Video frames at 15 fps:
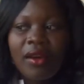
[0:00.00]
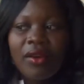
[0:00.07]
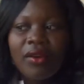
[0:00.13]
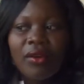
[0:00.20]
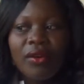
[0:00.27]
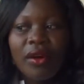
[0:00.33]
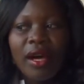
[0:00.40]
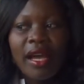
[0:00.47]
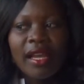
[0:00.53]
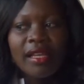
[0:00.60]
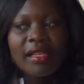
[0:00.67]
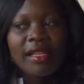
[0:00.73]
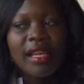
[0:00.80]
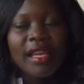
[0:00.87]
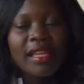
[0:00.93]
Oh, I
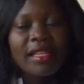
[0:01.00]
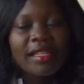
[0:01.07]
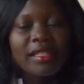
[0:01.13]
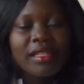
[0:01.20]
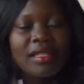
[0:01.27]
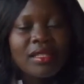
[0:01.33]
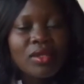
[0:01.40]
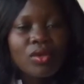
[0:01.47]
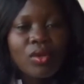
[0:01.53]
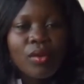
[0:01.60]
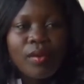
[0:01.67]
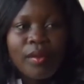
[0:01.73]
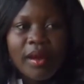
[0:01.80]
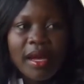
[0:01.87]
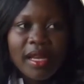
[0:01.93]
liked it so
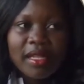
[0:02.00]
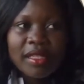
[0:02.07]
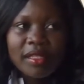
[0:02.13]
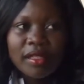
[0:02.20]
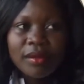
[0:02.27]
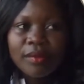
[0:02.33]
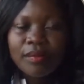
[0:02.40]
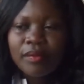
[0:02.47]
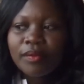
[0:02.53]
much.